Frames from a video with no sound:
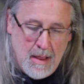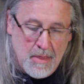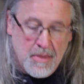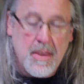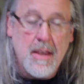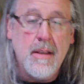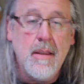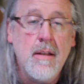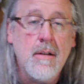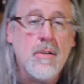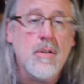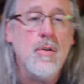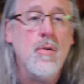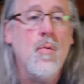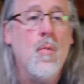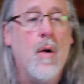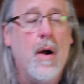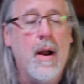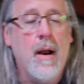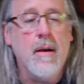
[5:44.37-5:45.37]
then the
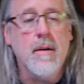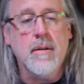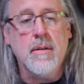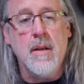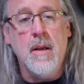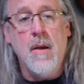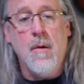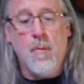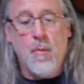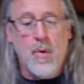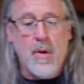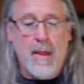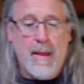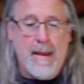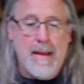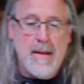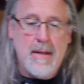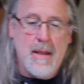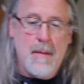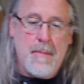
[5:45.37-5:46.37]
two wires
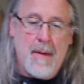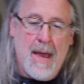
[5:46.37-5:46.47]
will end up